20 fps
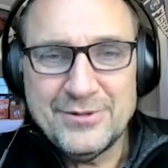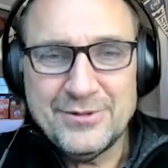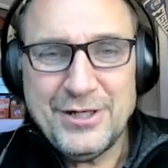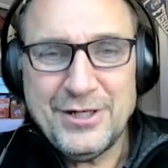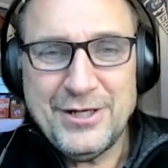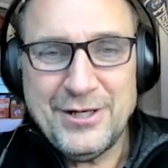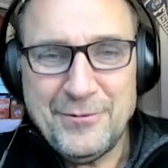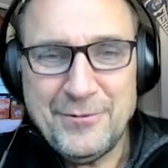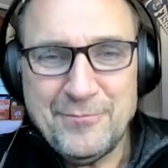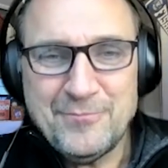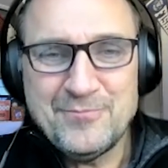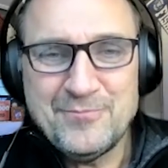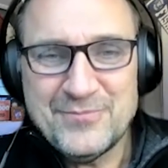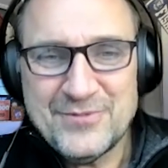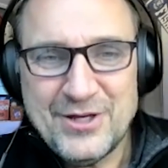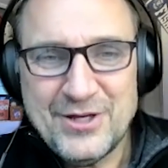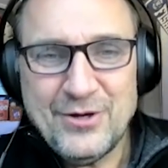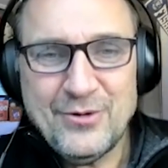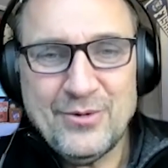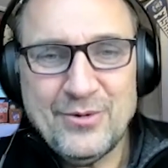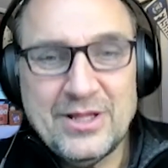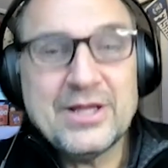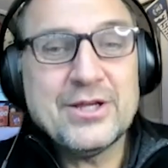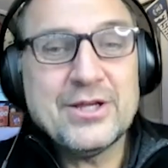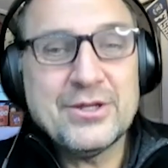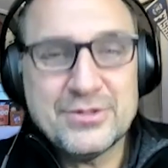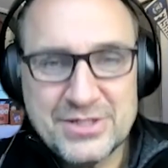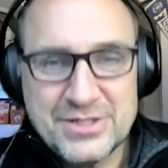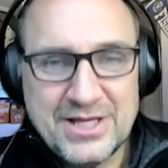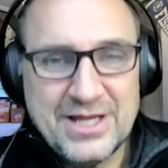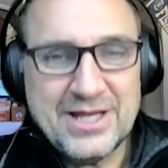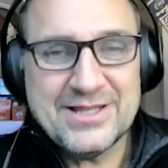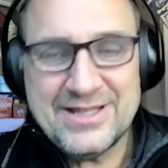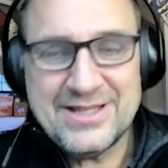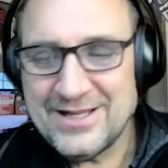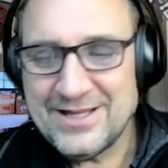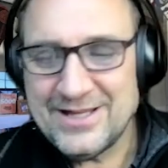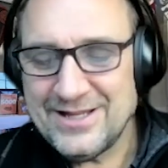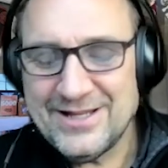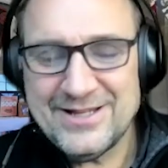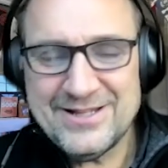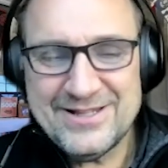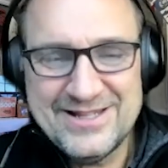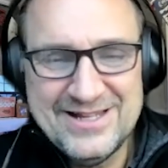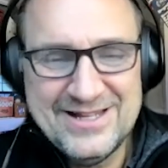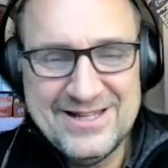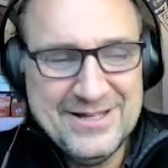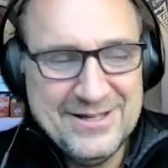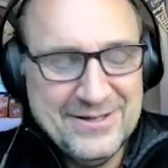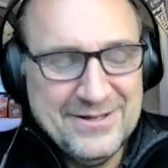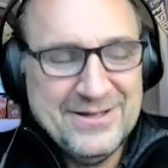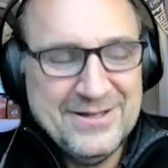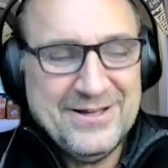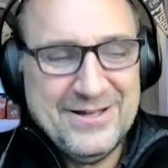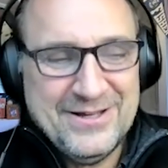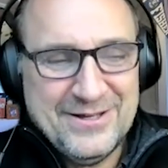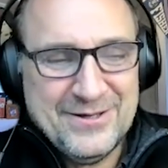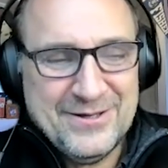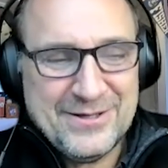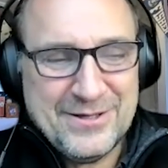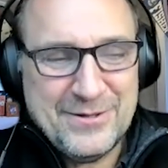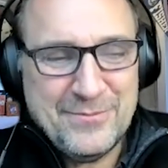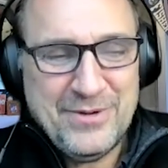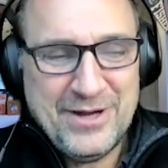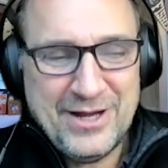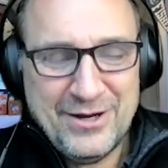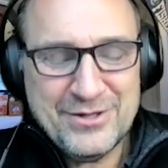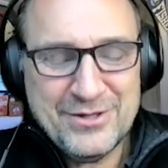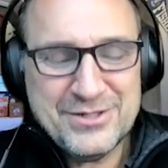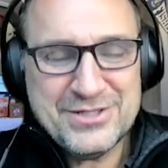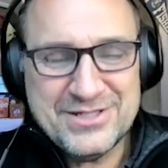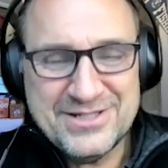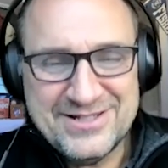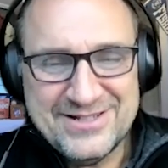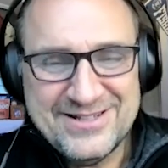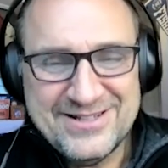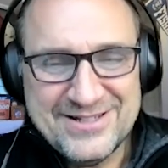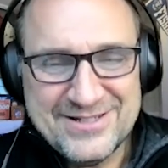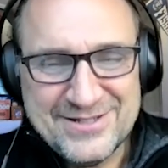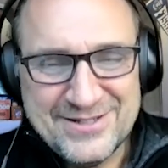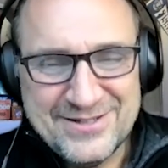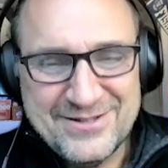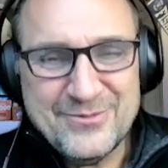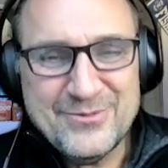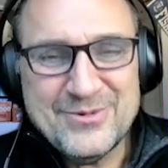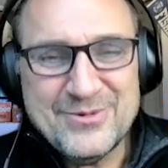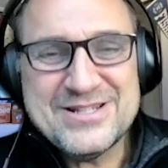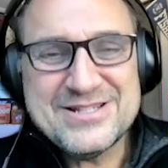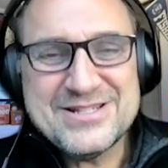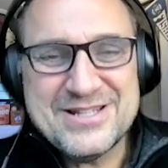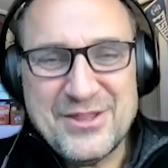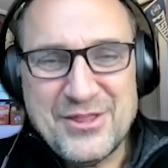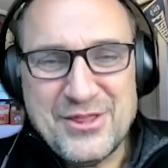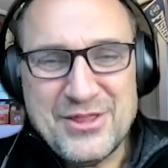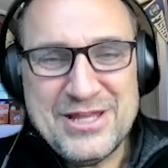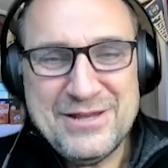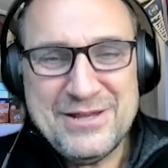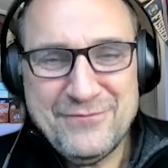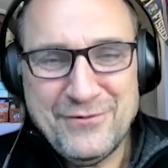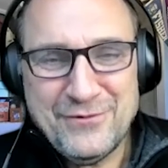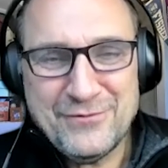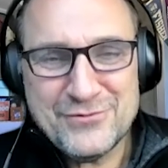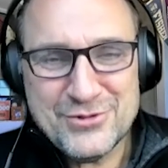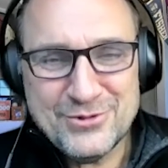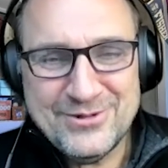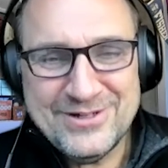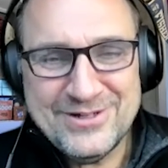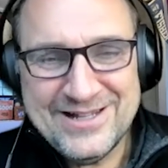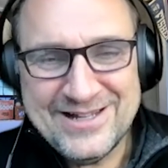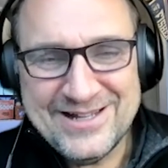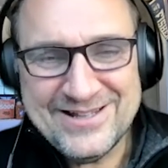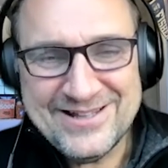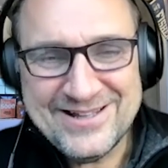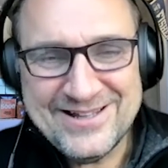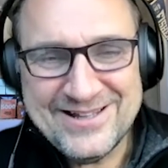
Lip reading: Like you're saying, that comparison is the thief of joy.